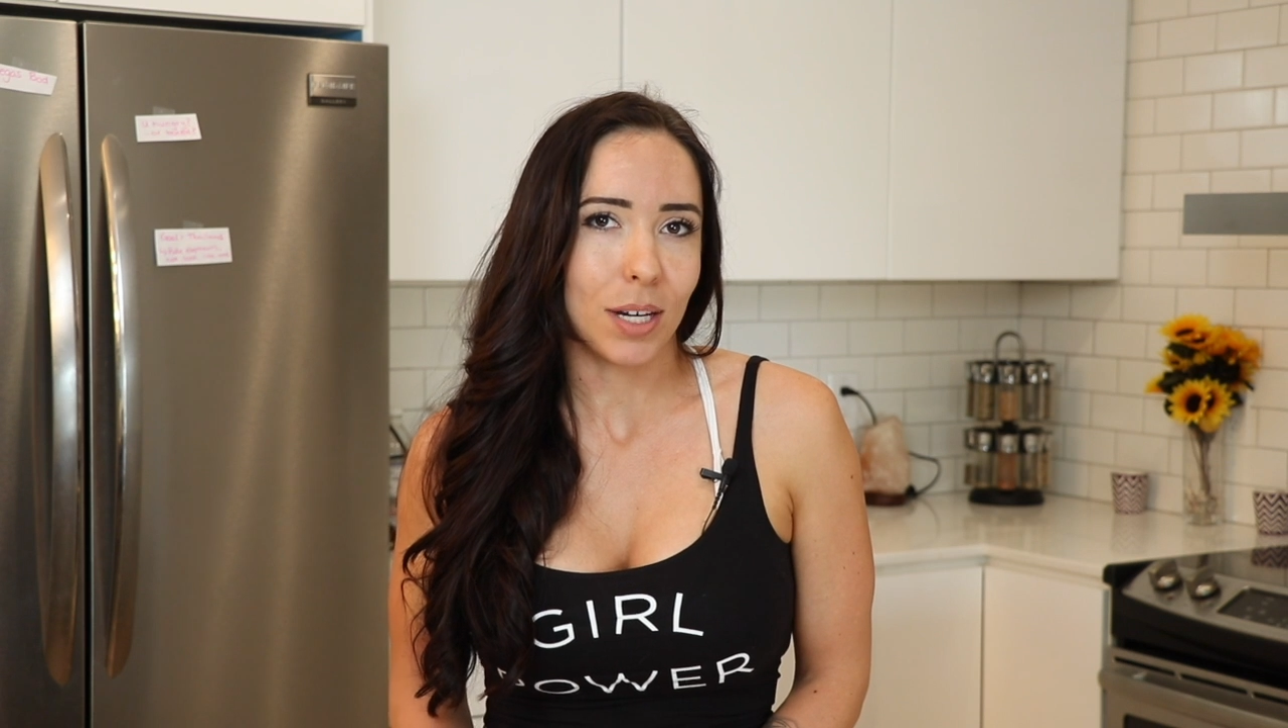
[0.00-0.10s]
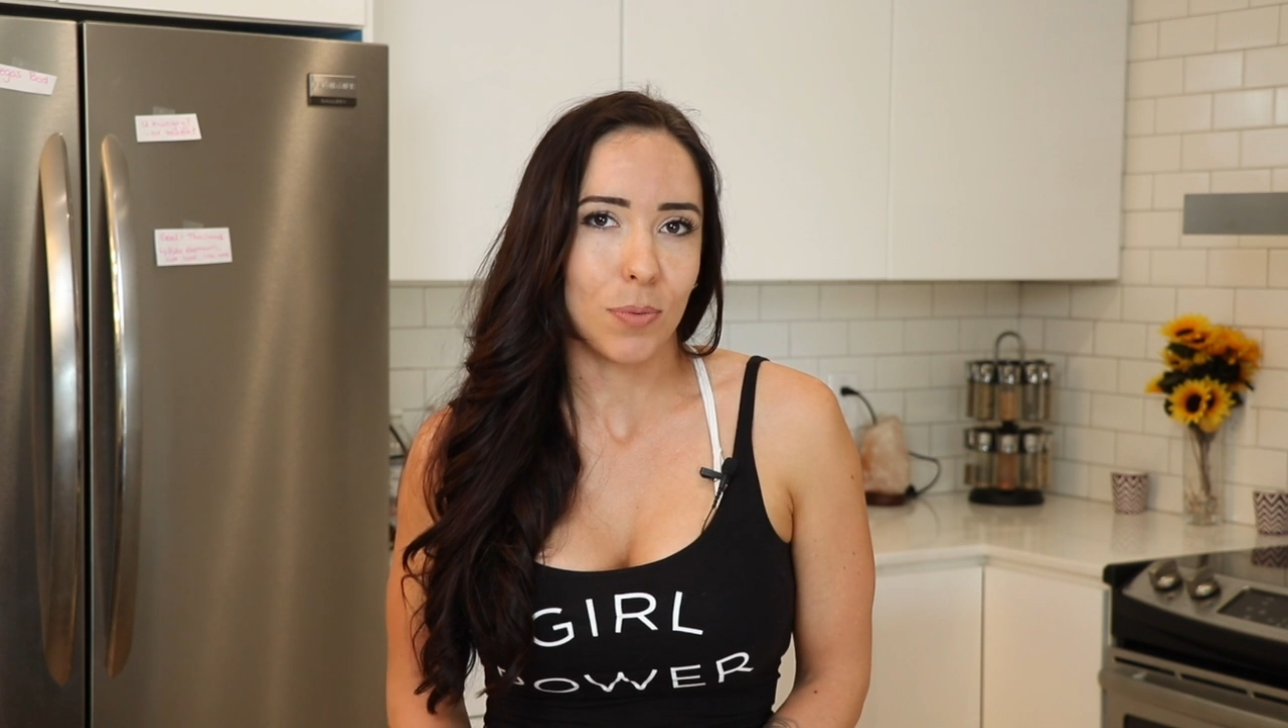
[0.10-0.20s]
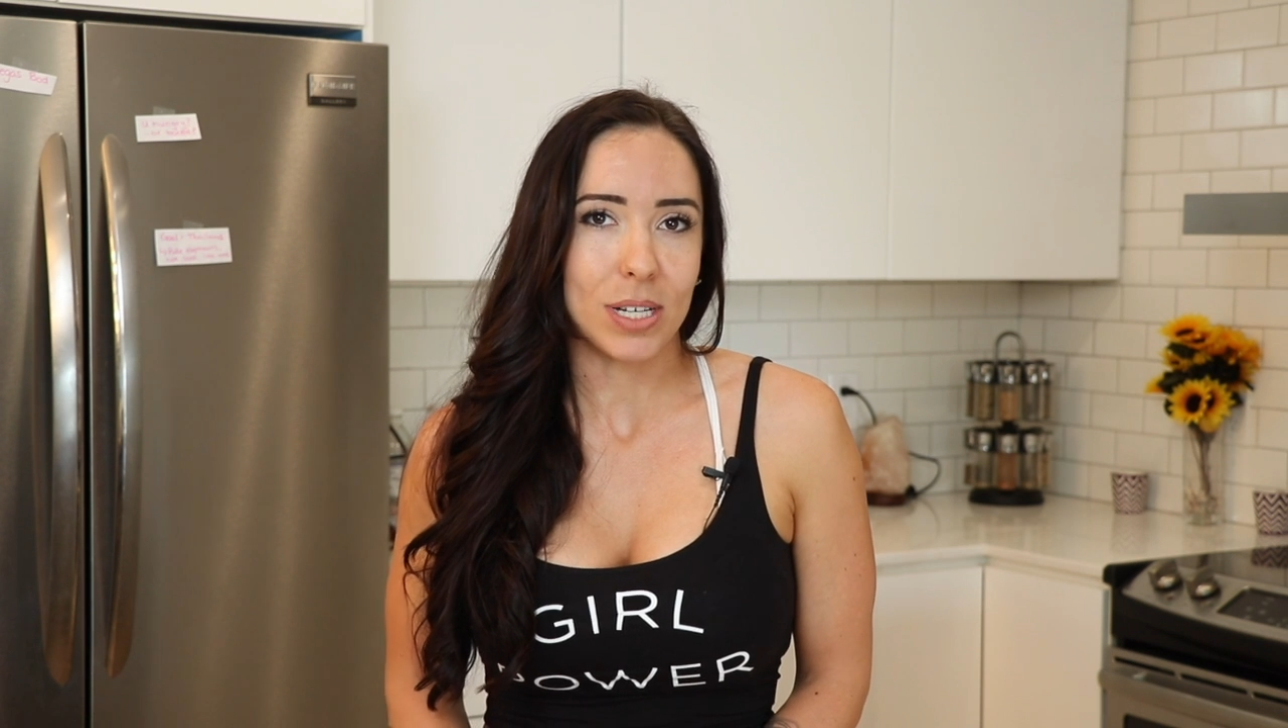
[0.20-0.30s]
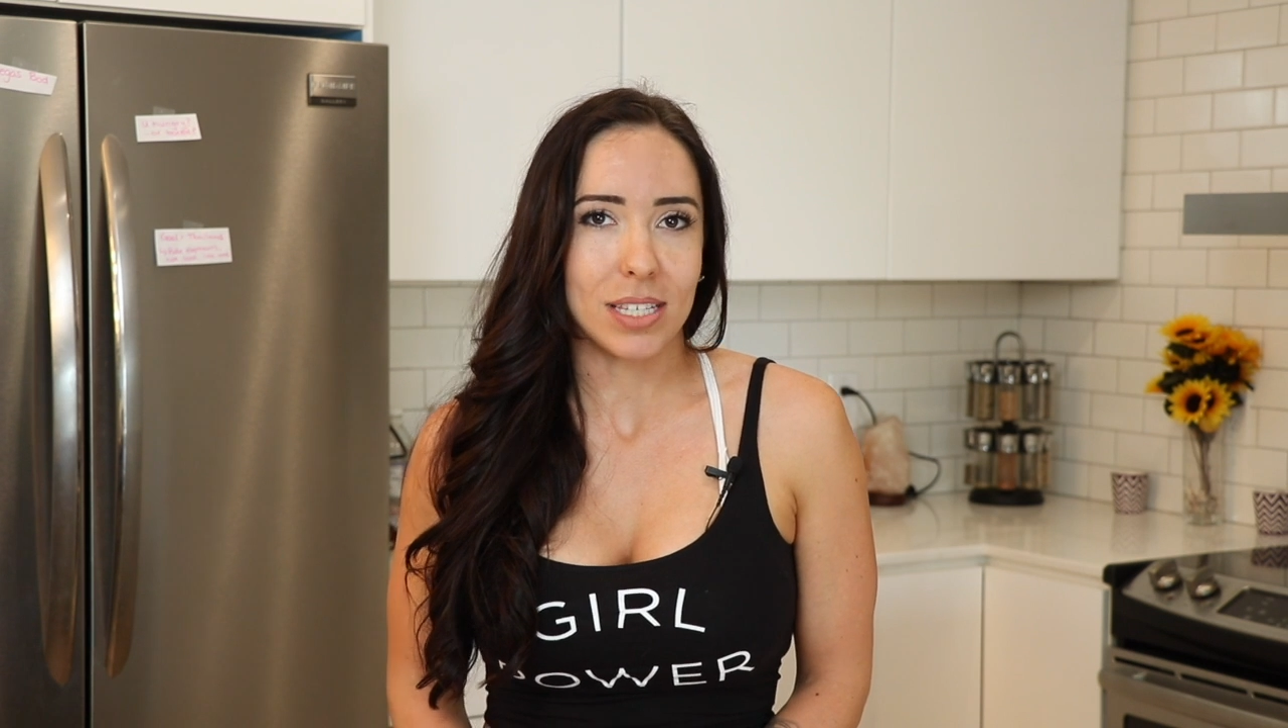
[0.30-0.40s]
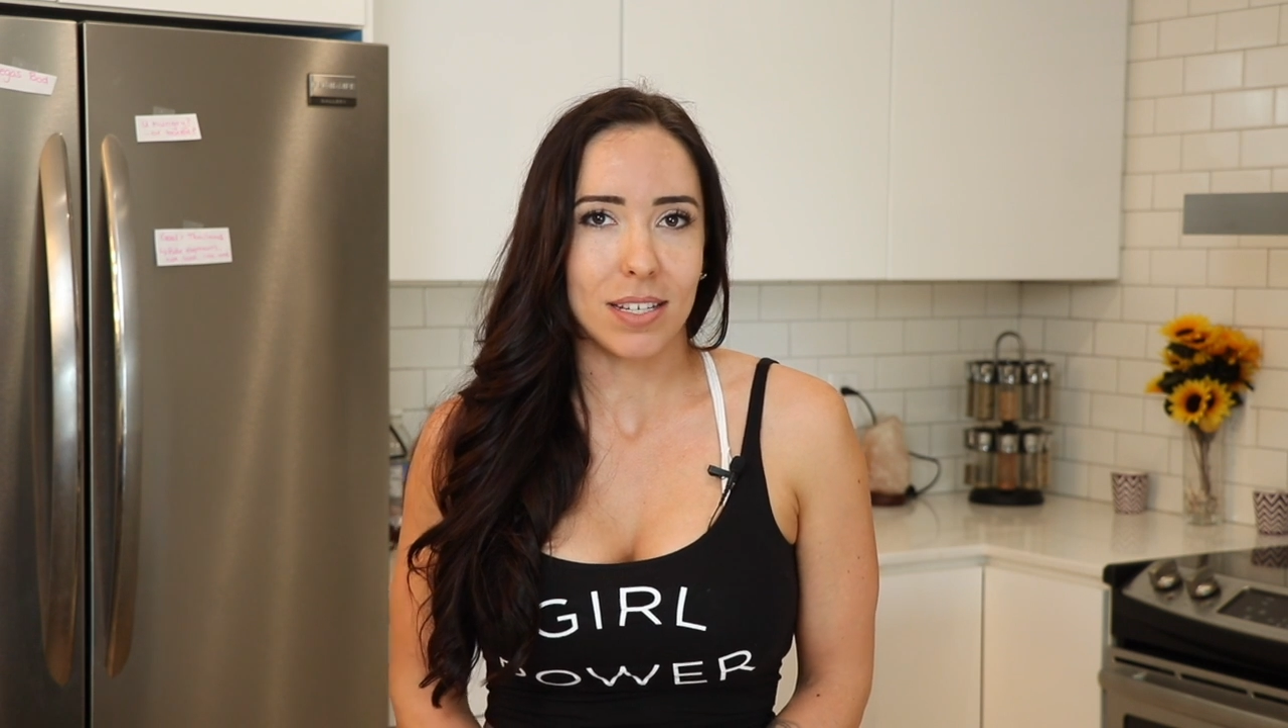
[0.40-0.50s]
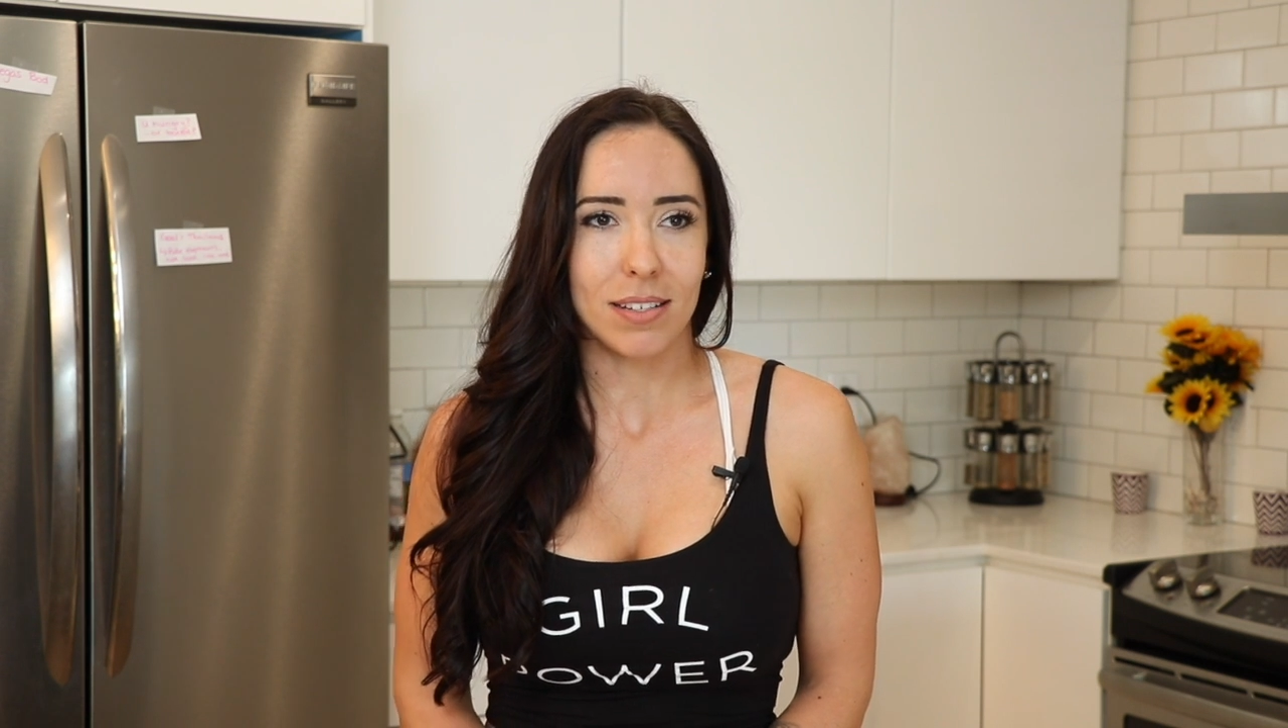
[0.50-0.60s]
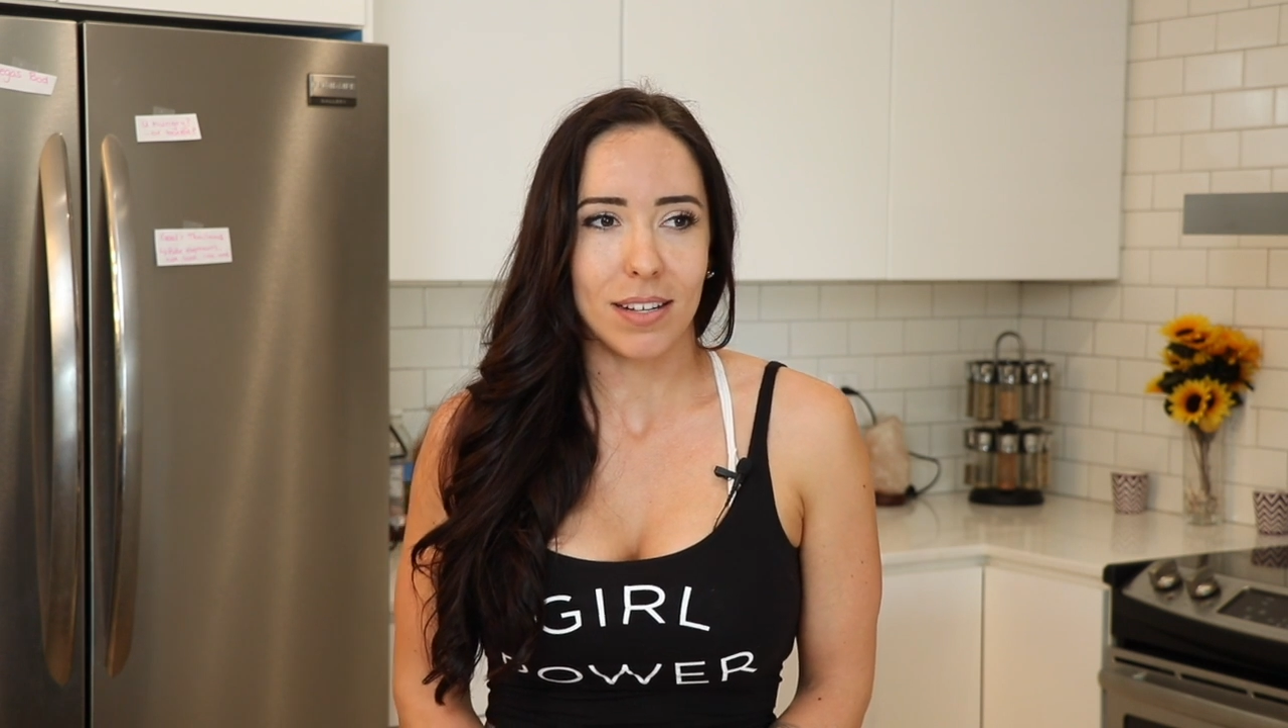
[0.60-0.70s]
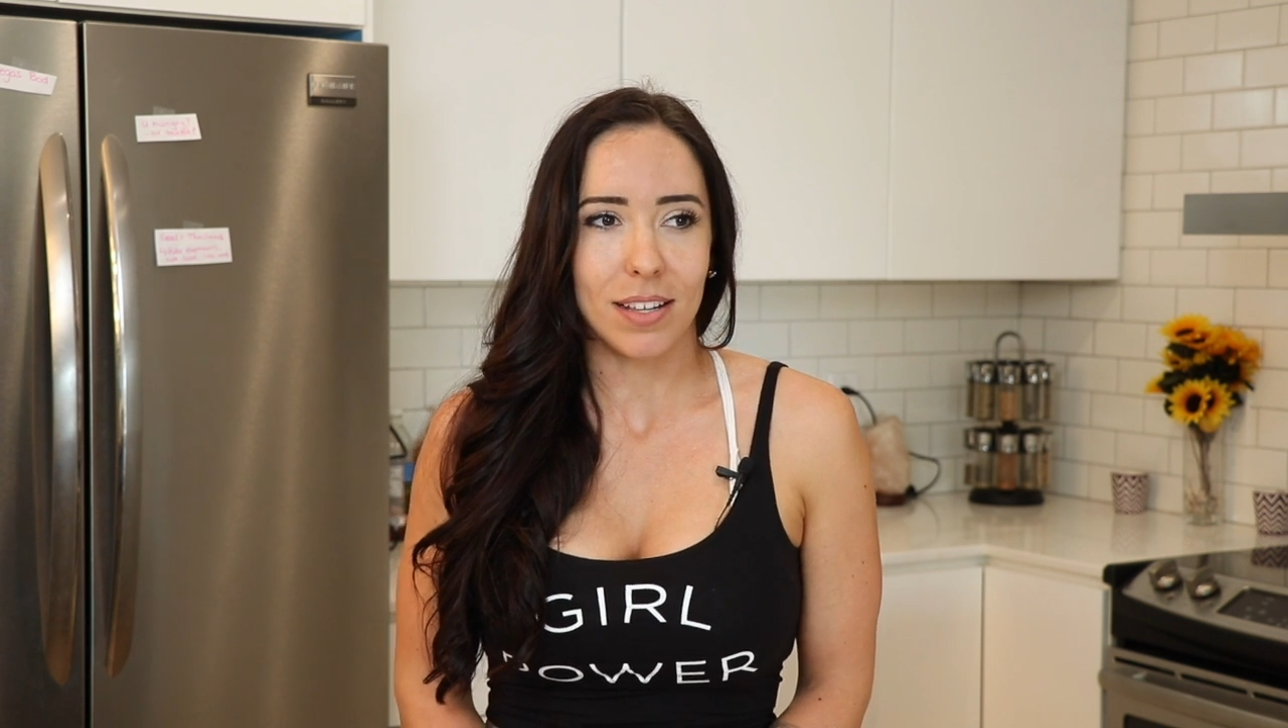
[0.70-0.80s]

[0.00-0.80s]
It wasn't